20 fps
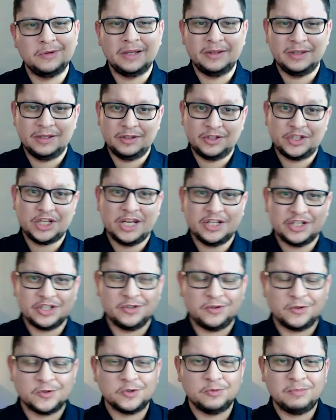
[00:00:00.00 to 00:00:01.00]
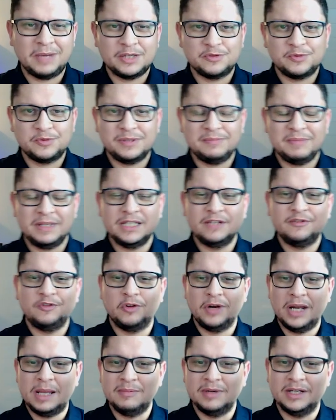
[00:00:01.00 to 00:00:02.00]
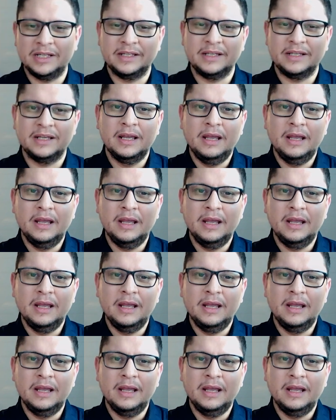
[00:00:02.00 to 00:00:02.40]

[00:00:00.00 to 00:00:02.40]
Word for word: and the changes also by Swissmedic for labeling.